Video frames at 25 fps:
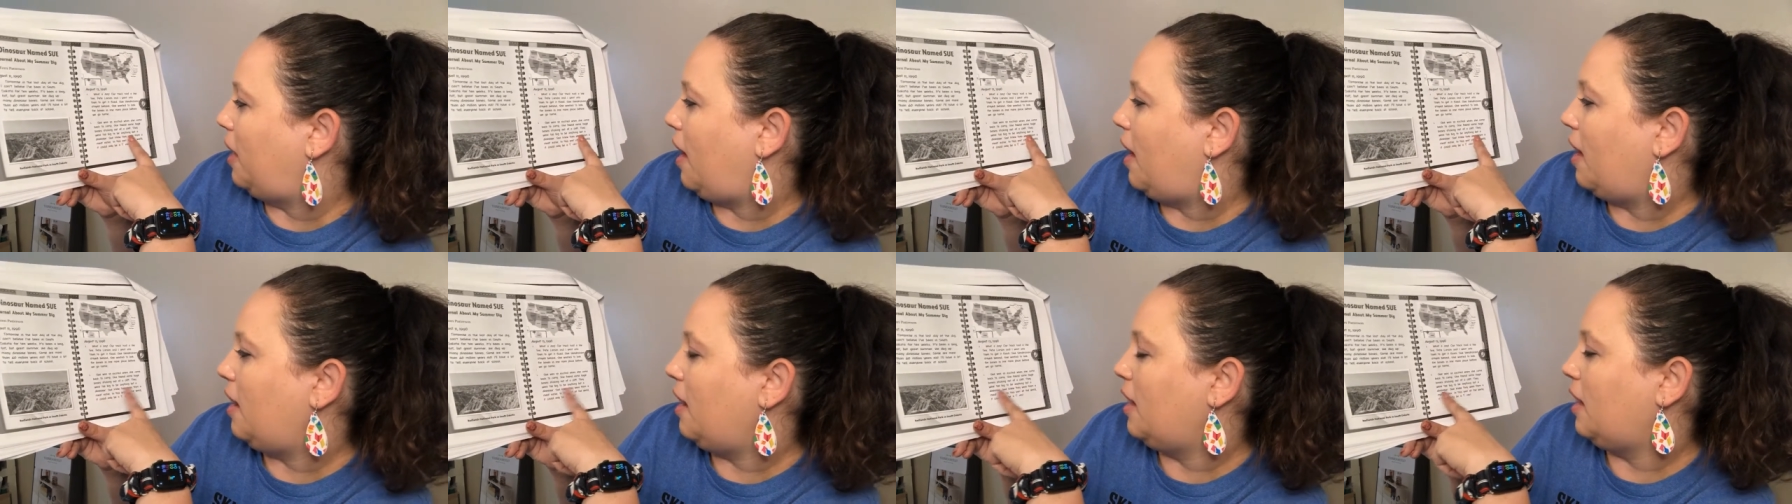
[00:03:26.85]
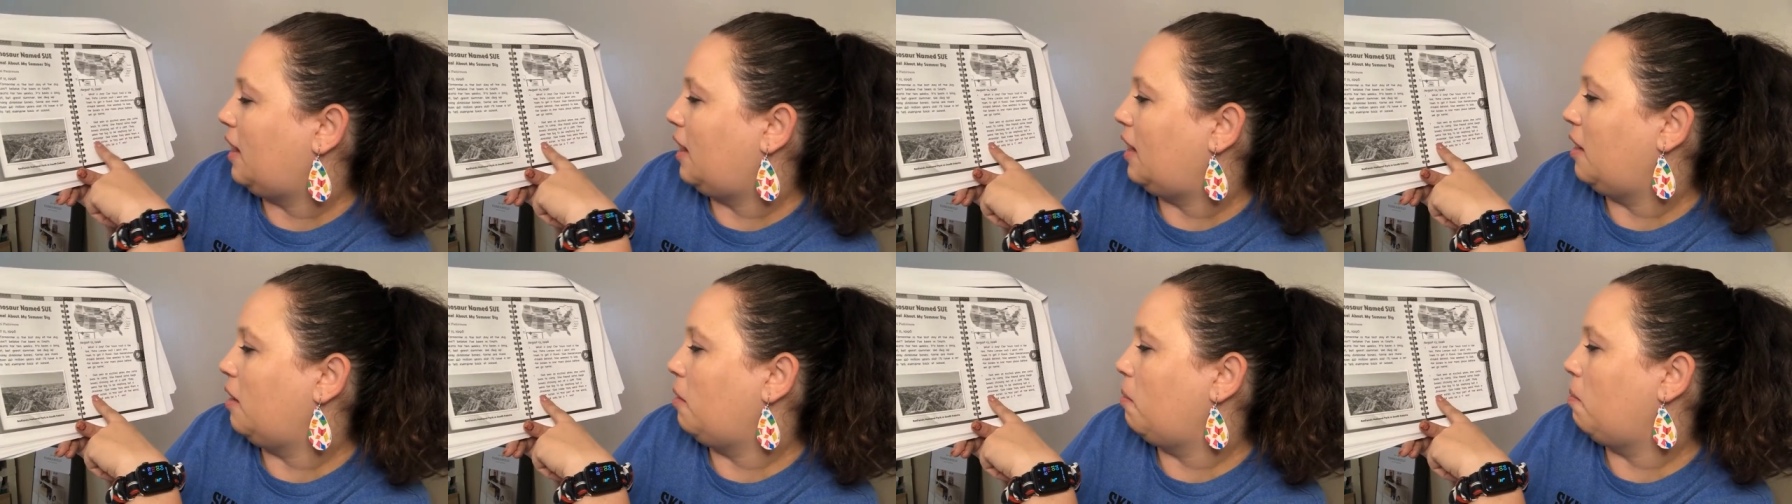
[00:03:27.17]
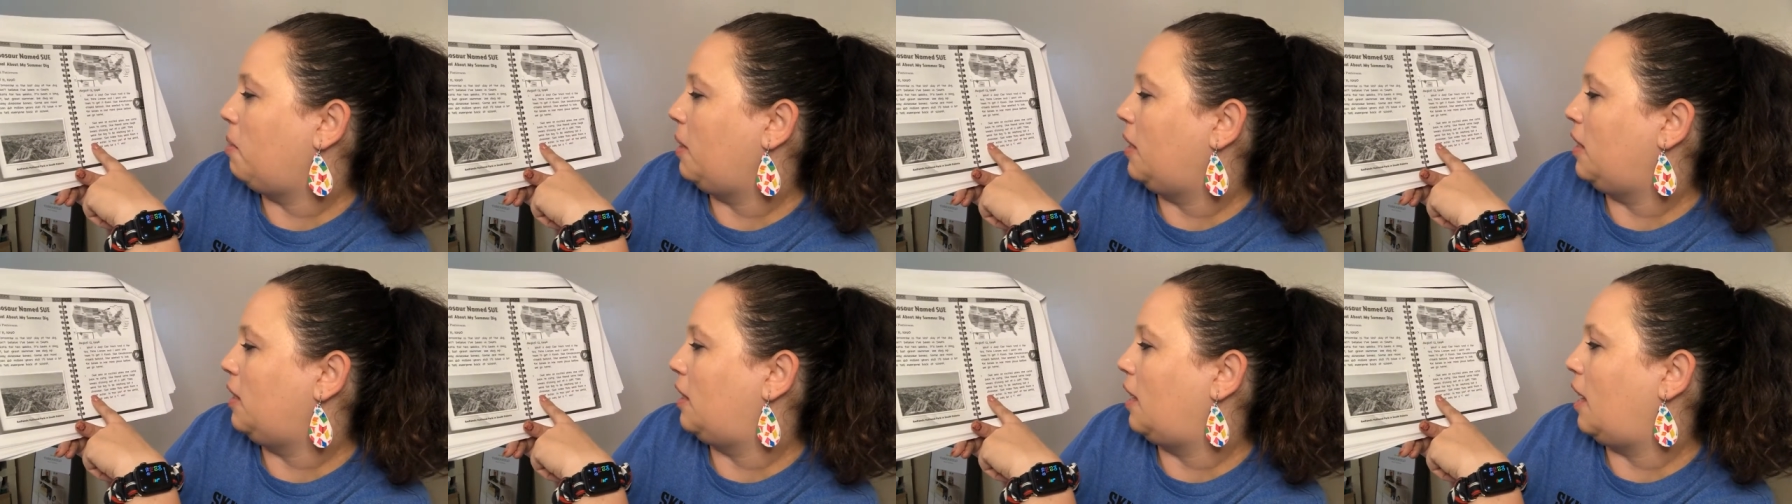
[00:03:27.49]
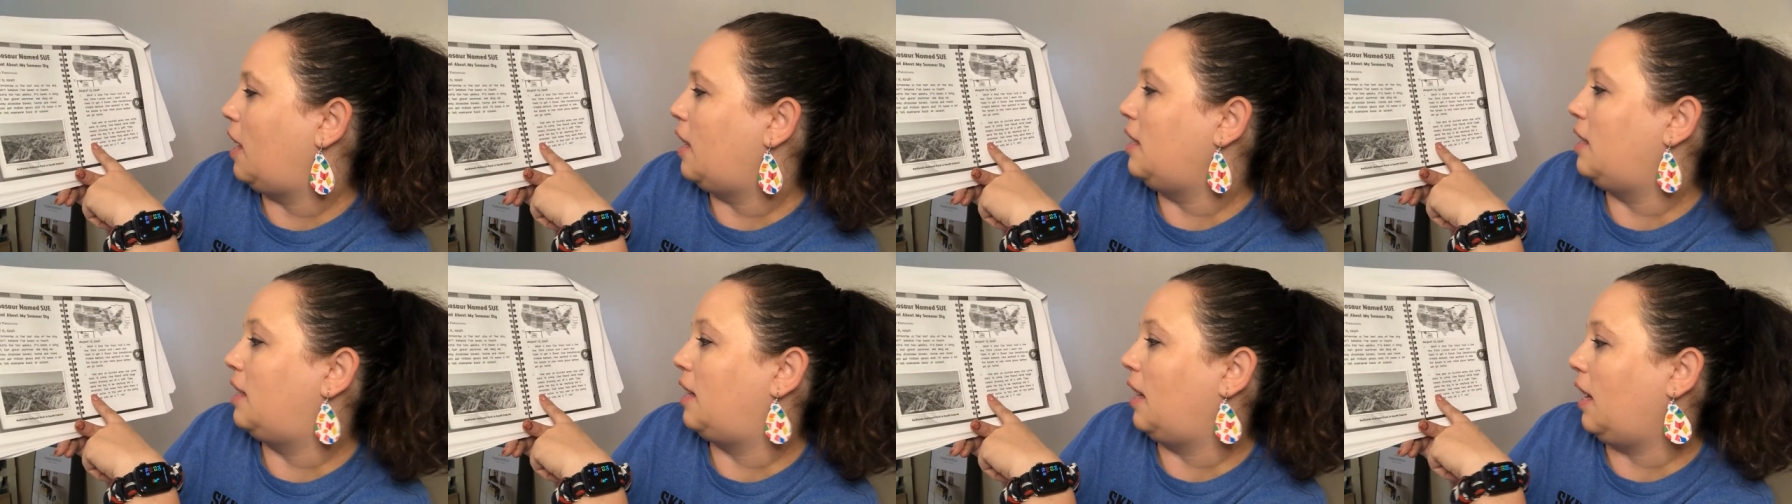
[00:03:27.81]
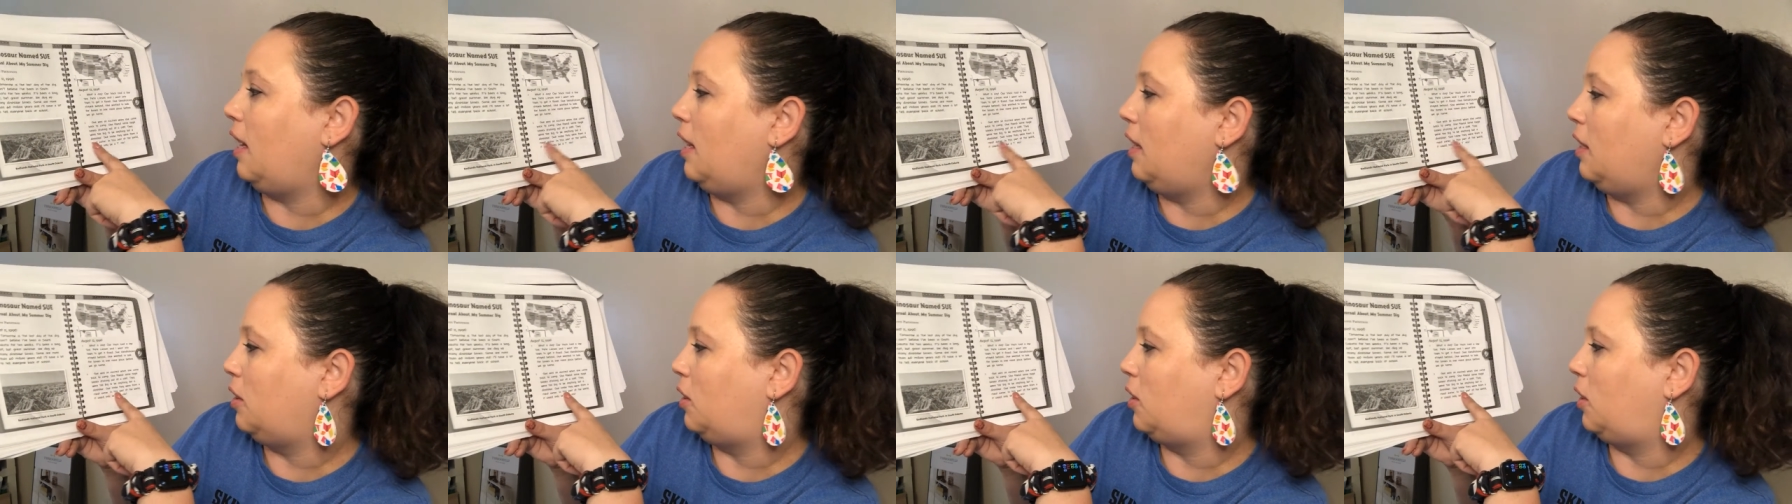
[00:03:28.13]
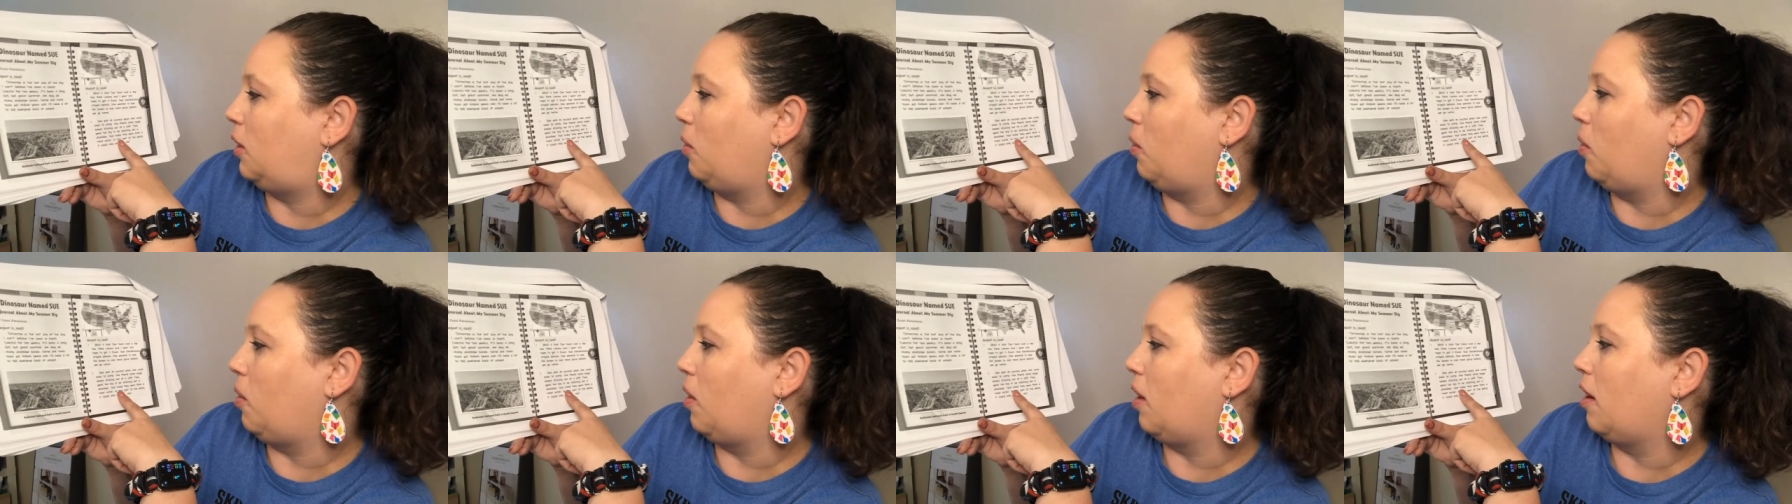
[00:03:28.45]
anything but a
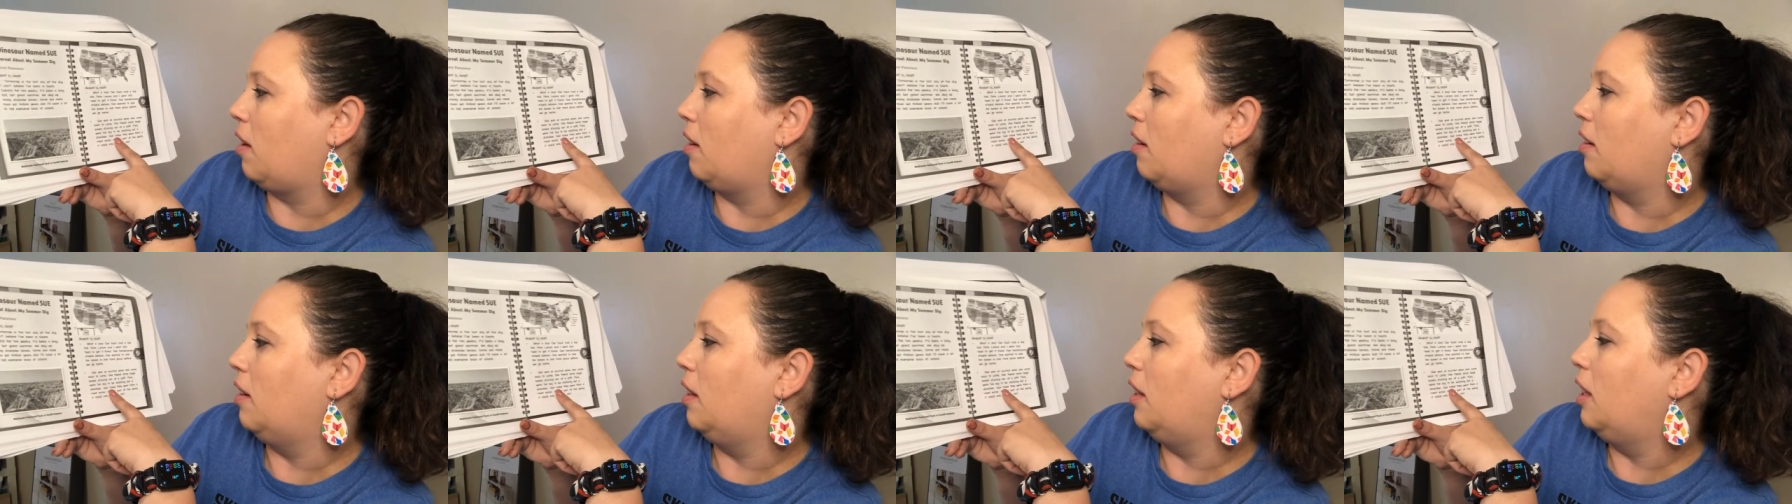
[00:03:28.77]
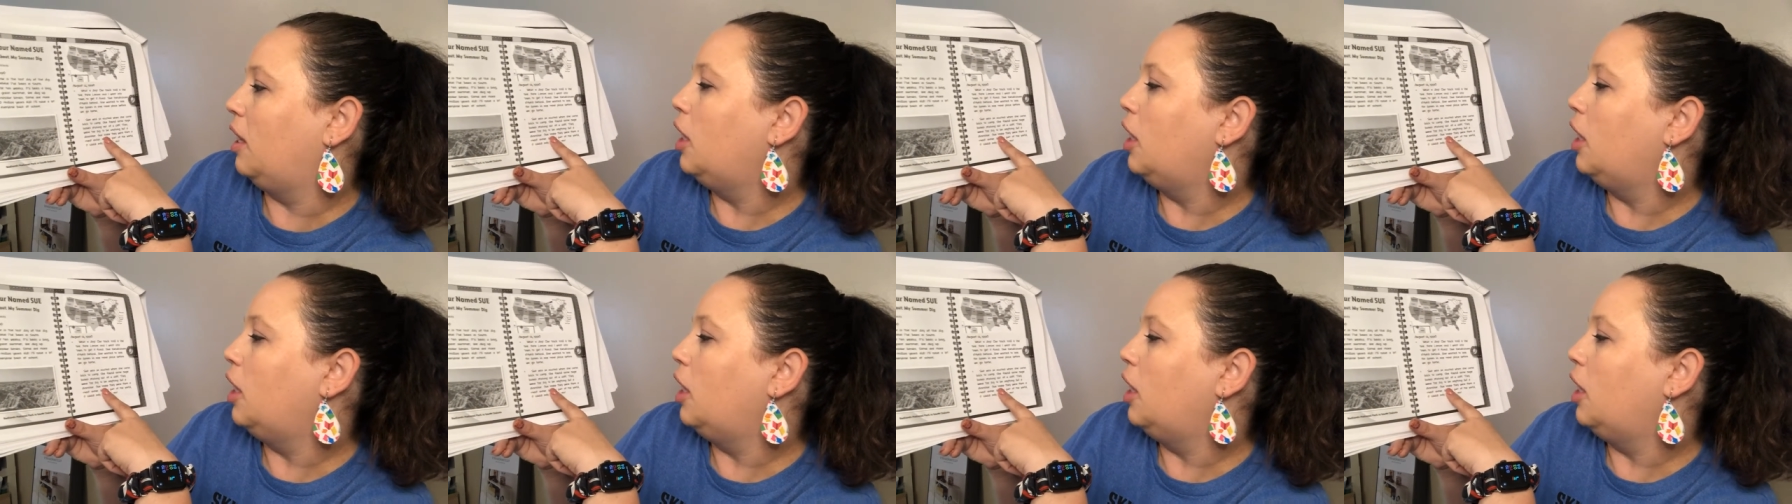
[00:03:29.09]
dinosaur.